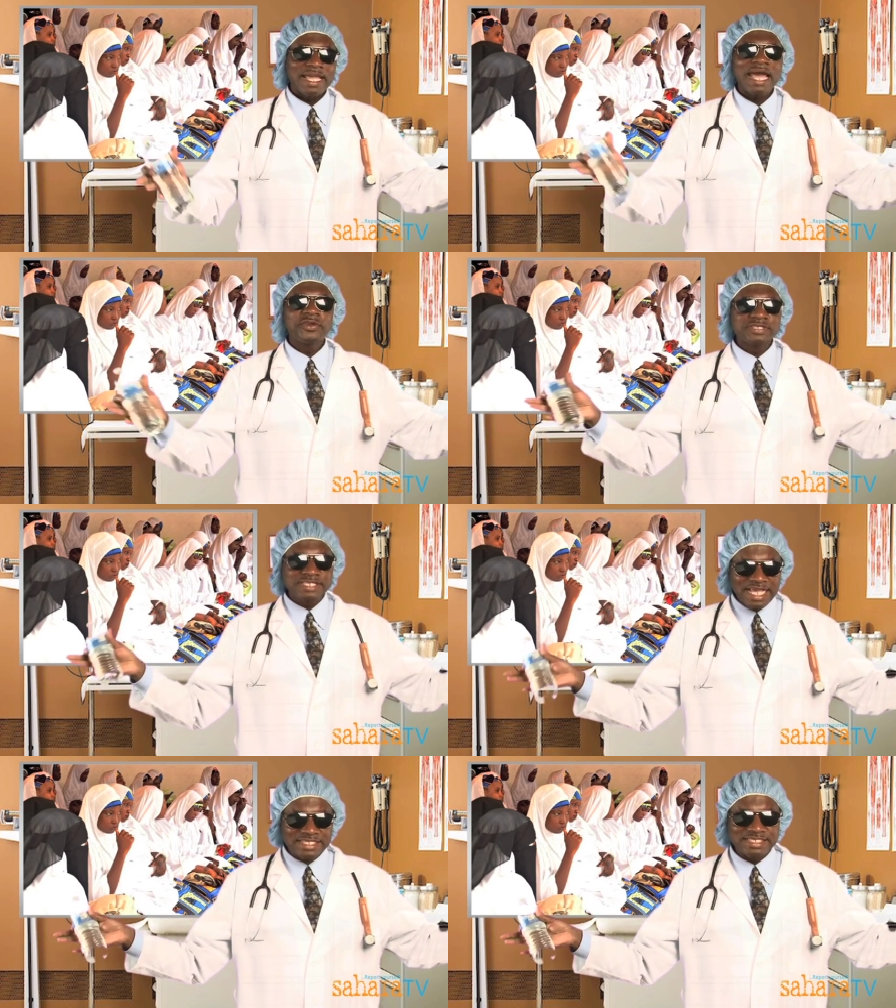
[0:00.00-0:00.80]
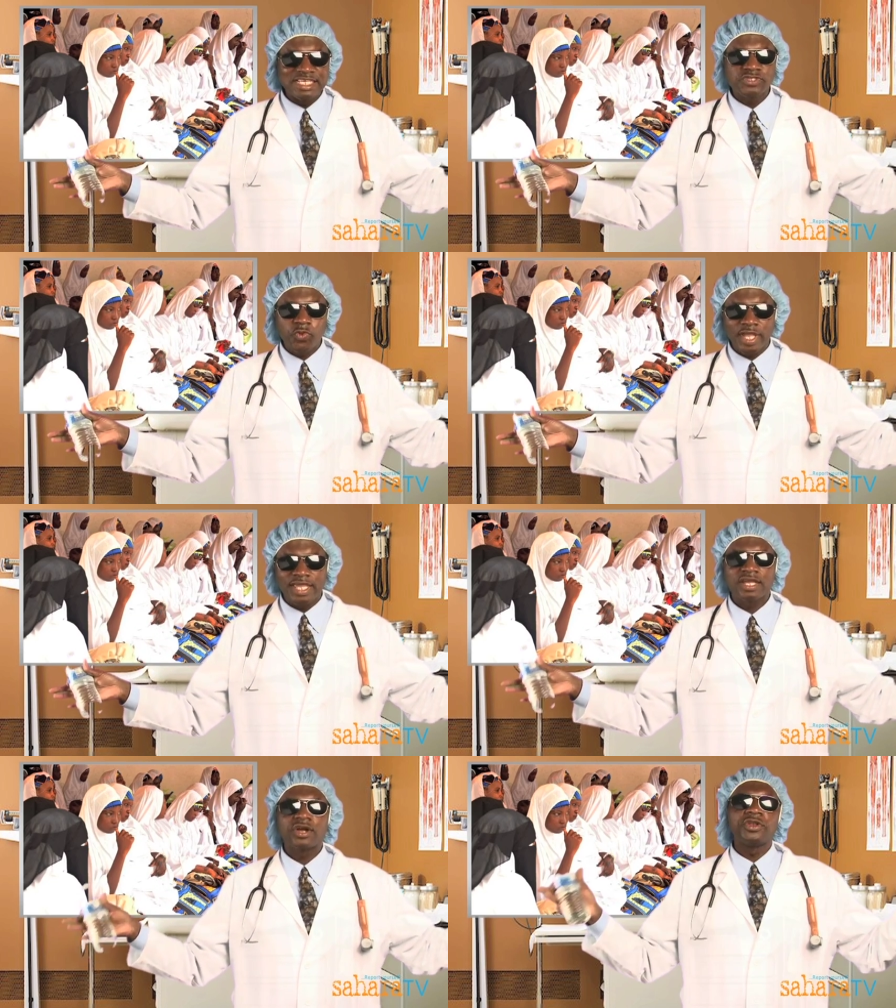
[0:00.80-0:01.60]
Kano State this
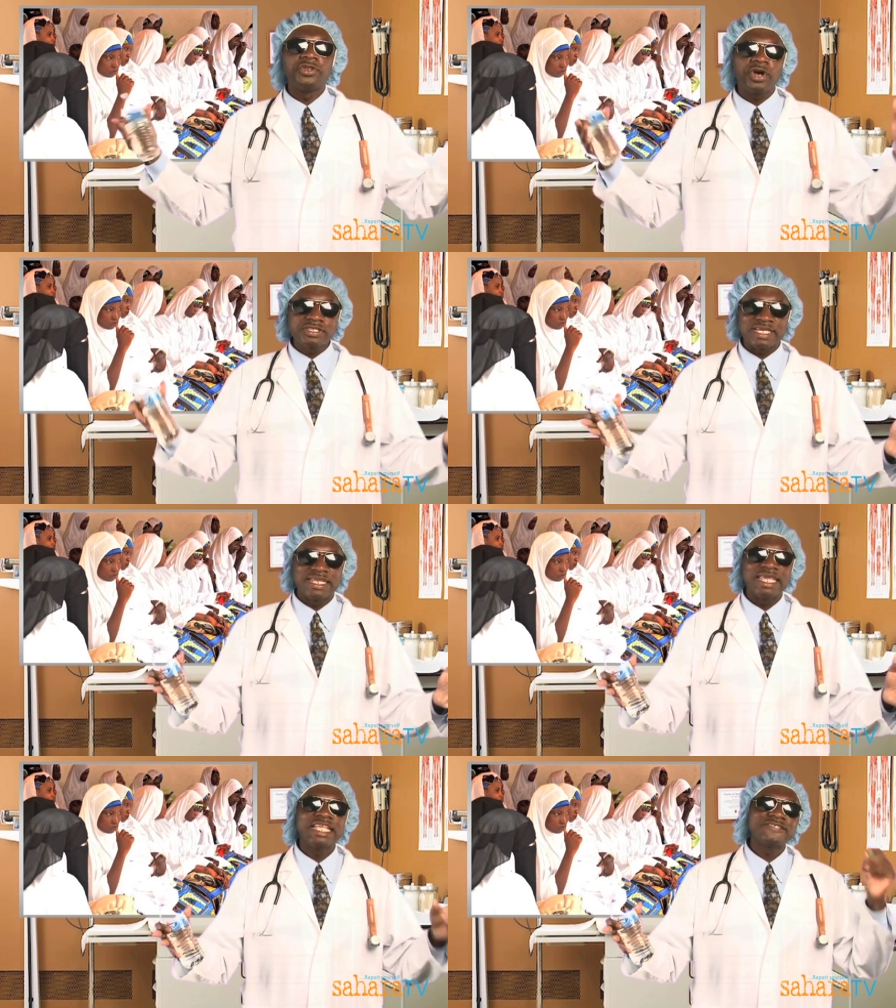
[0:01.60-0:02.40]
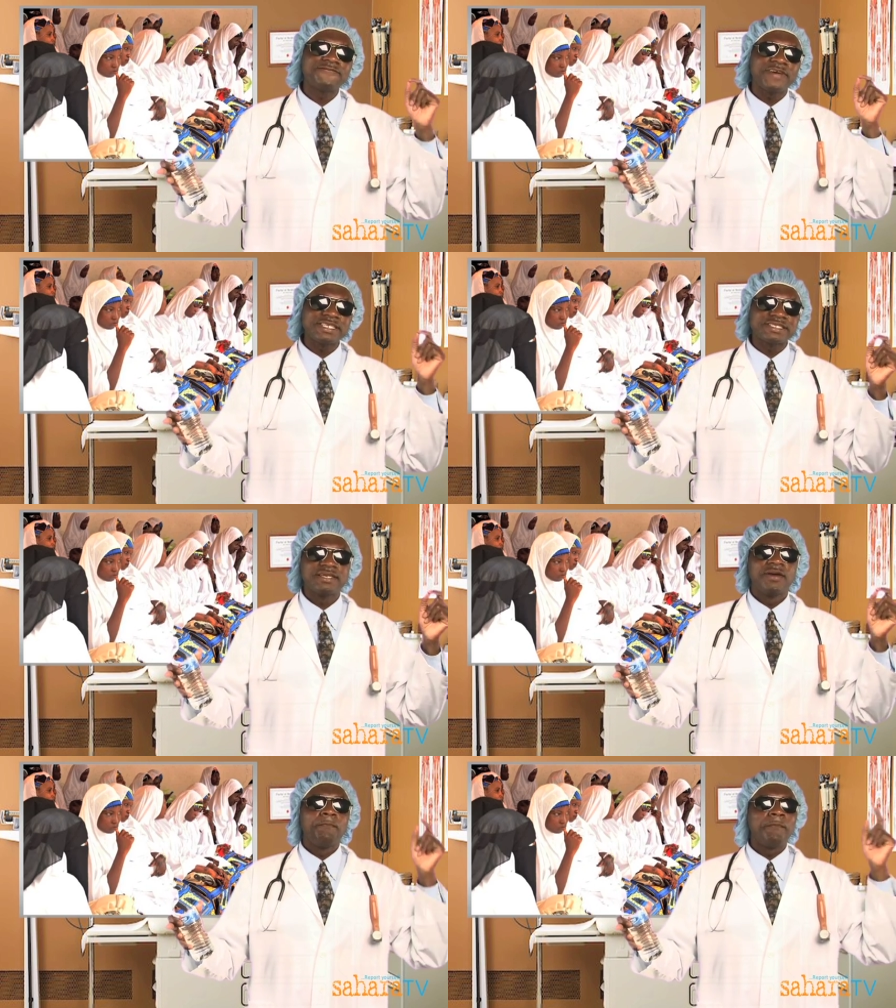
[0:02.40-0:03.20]
week conducted its
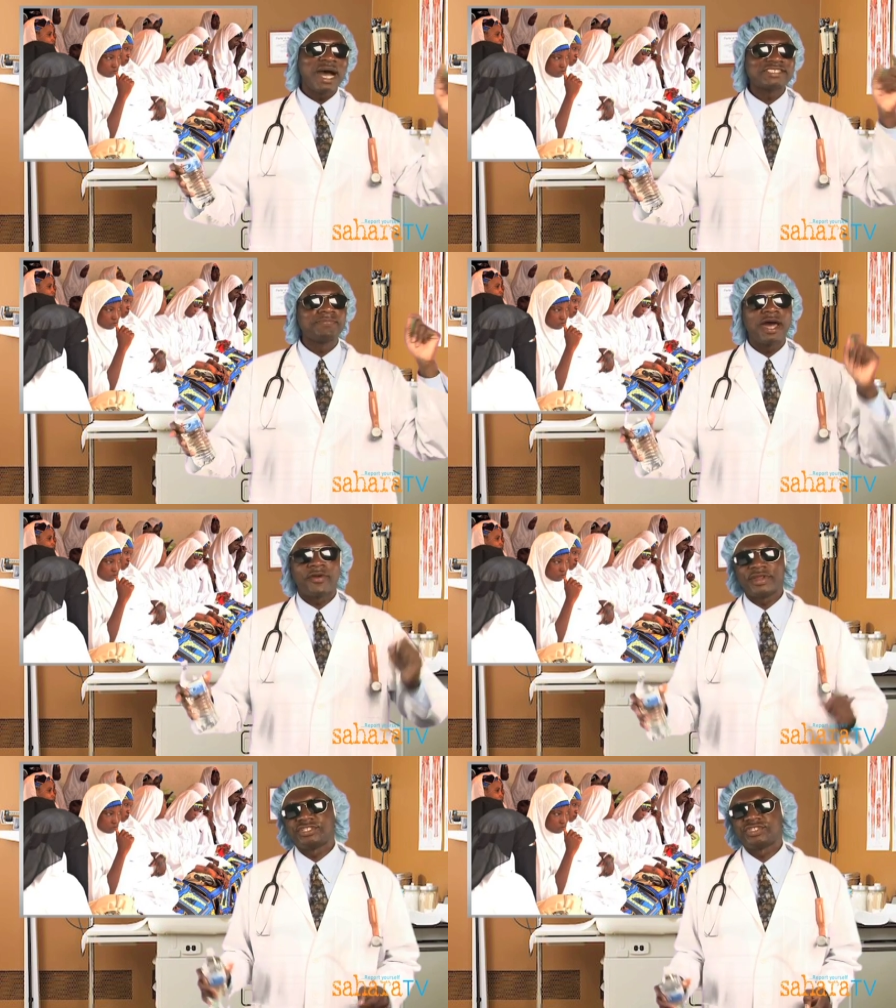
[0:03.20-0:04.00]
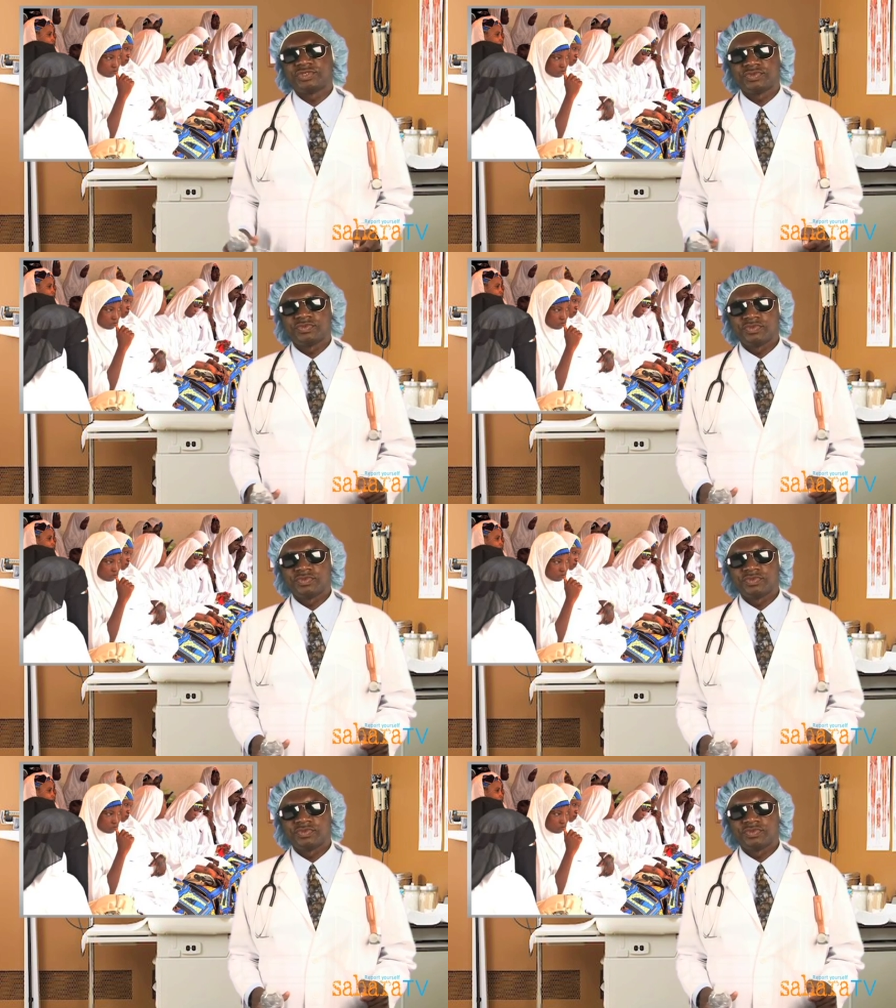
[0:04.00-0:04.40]
first mass marriage